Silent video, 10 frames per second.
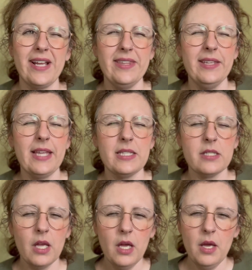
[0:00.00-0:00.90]
I think that's
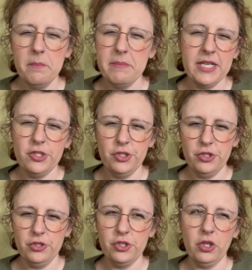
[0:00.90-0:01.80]

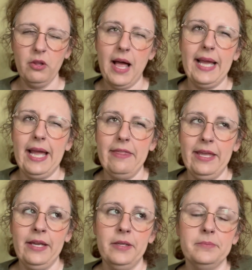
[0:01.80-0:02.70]
mid-July, I
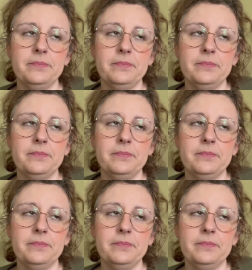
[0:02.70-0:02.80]
think.